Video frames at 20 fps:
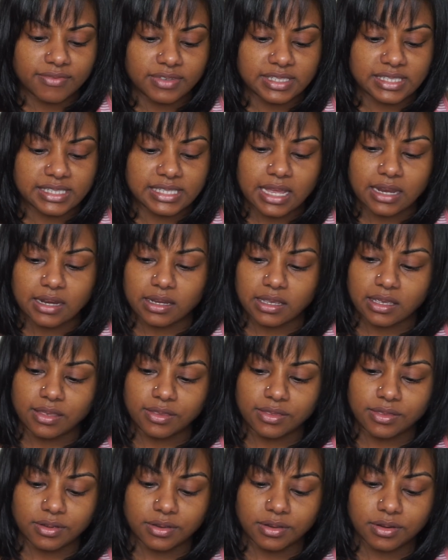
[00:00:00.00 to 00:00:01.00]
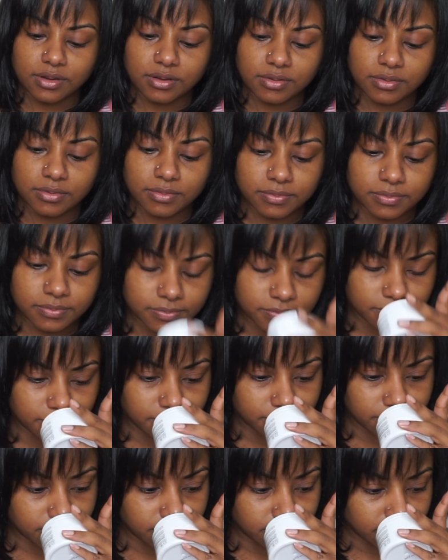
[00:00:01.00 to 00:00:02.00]
a scent either.
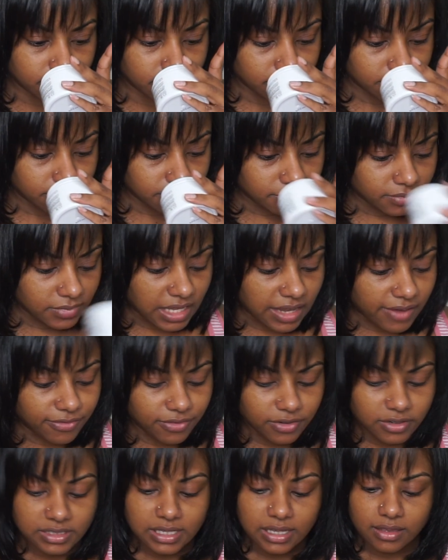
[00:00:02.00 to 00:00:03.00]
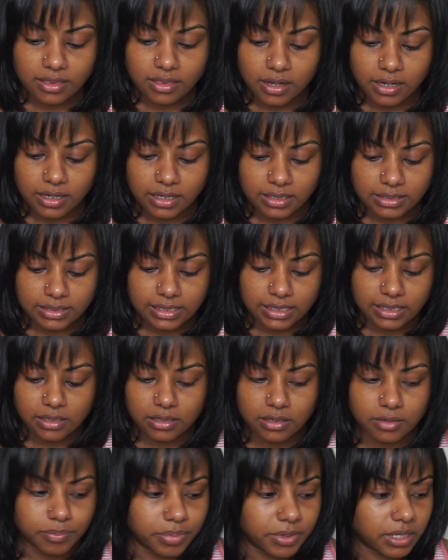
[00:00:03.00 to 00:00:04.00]
At first I thought it
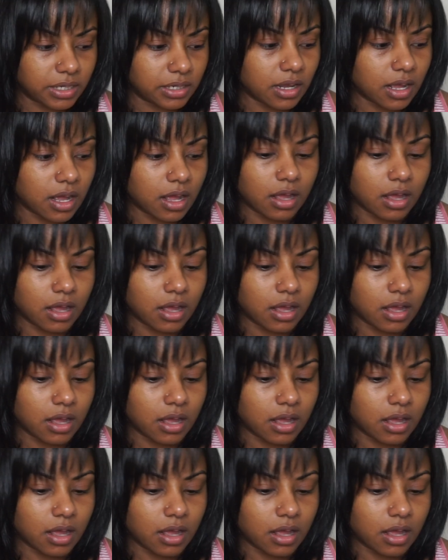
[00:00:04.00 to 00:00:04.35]
did, but